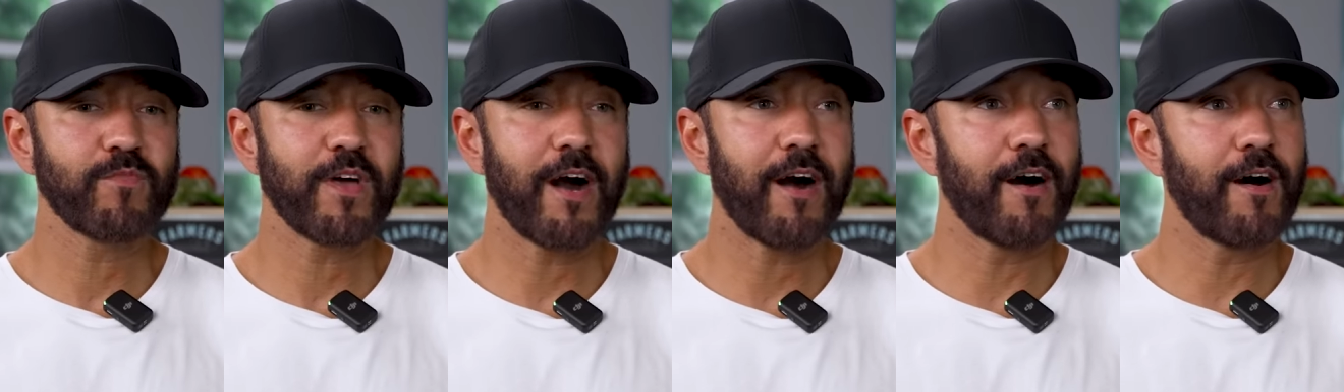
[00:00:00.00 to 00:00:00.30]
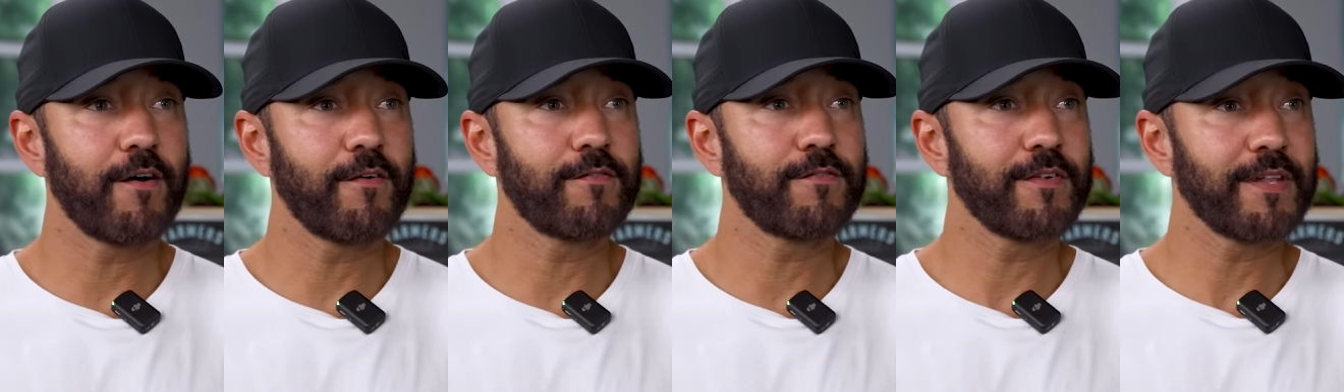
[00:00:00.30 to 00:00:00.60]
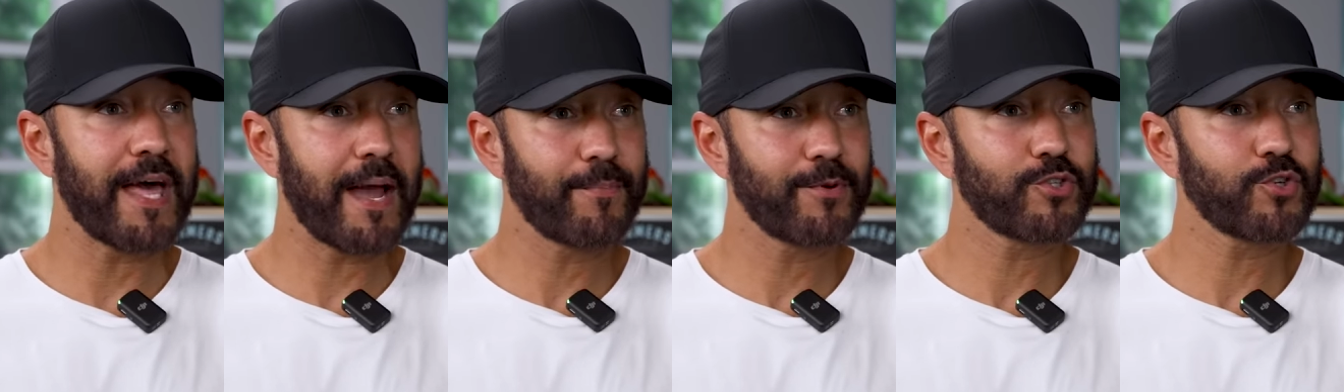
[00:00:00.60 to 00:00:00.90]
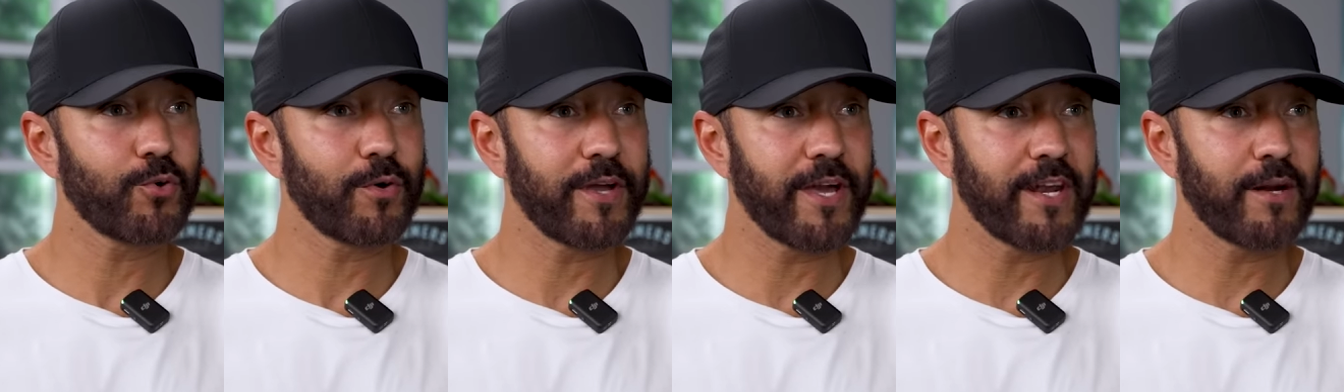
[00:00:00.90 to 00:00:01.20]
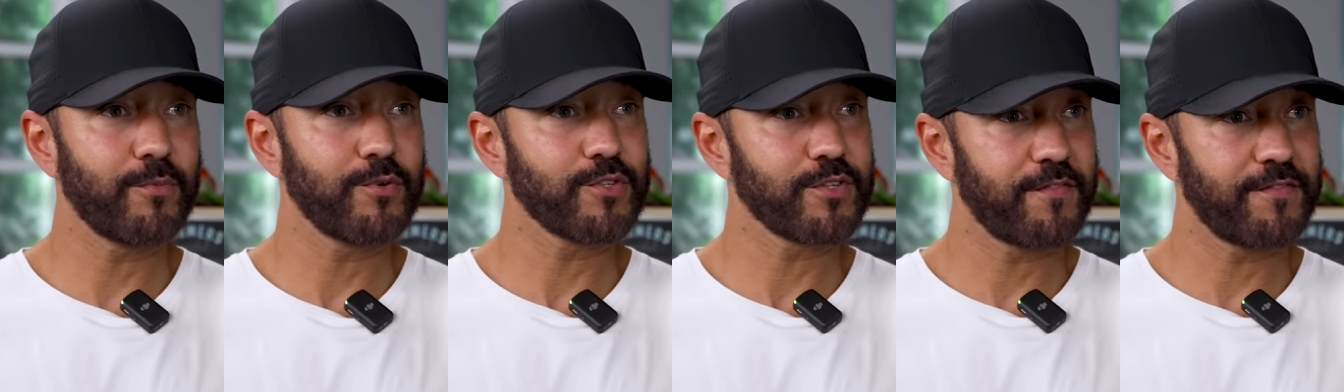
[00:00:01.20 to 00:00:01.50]
of laboratory
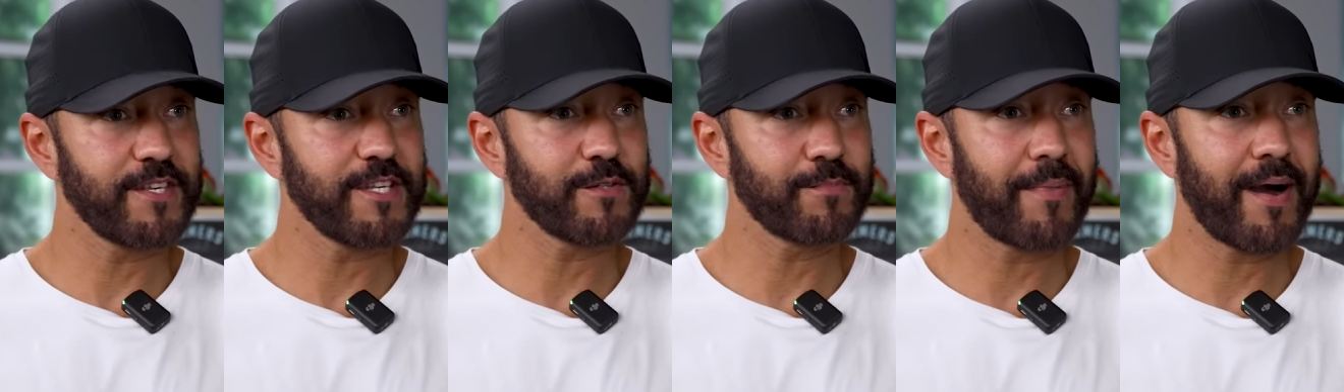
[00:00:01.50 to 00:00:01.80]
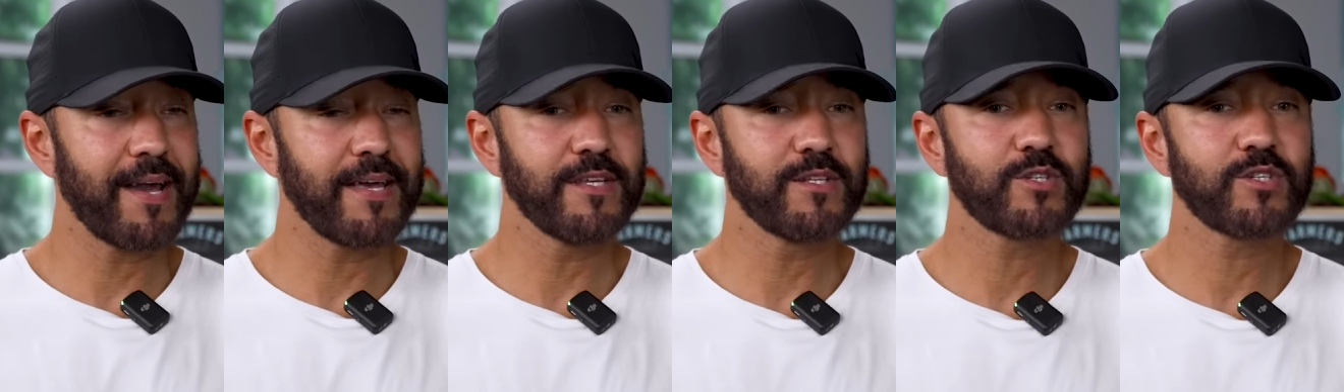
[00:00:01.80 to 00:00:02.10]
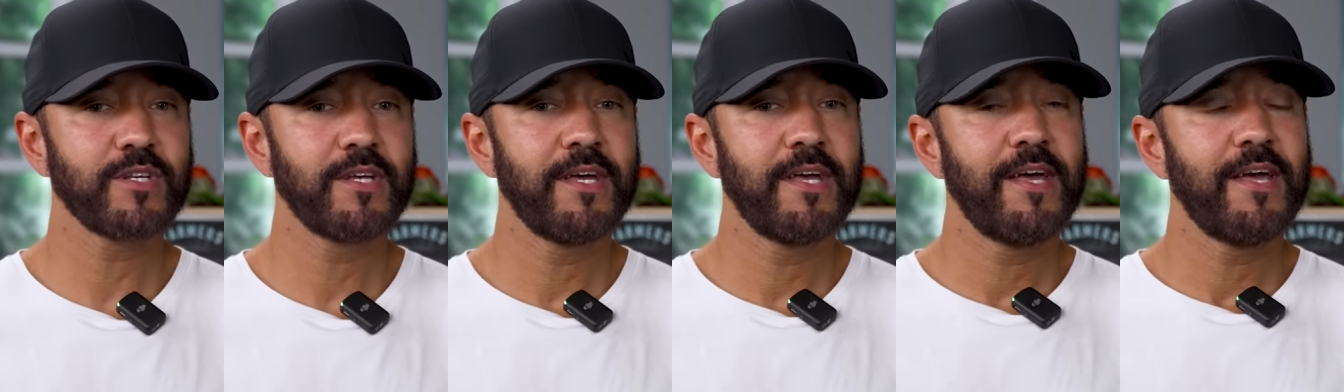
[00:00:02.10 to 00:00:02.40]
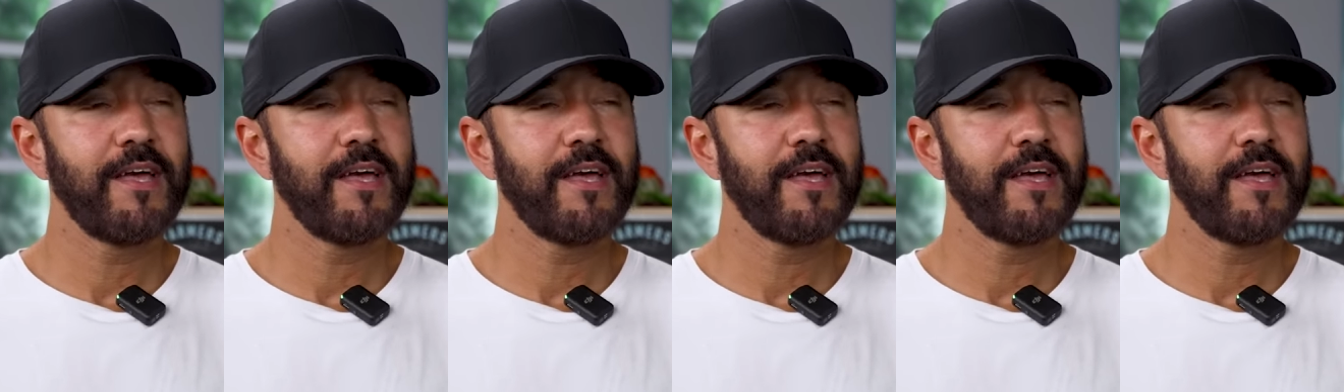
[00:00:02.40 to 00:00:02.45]
animals, of these mice,